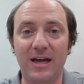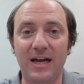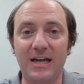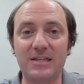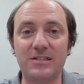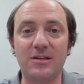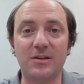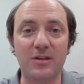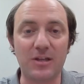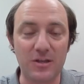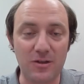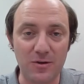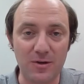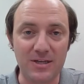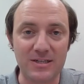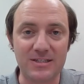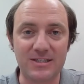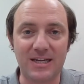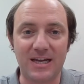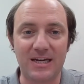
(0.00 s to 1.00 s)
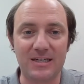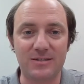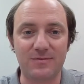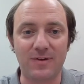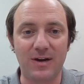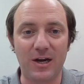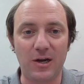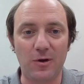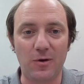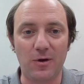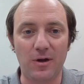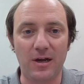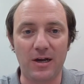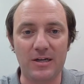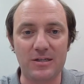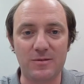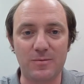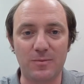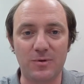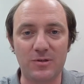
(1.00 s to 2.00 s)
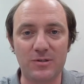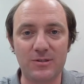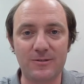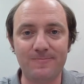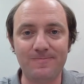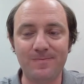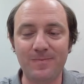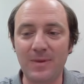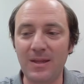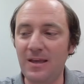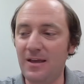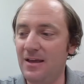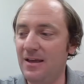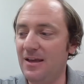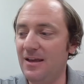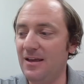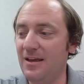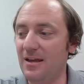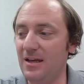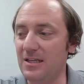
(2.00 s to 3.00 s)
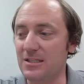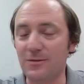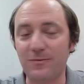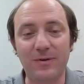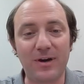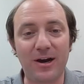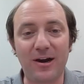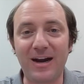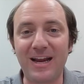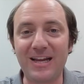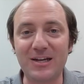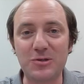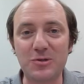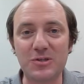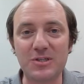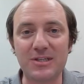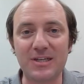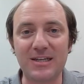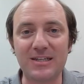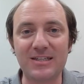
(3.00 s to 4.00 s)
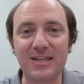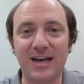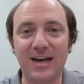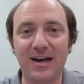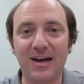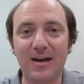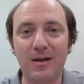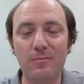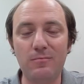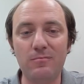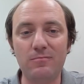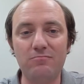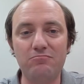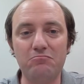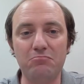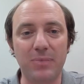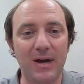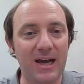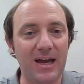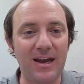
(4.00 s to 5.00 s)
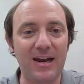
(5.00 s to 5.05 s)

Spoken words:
so that you can satisfy your customers. It's a very interesting time, but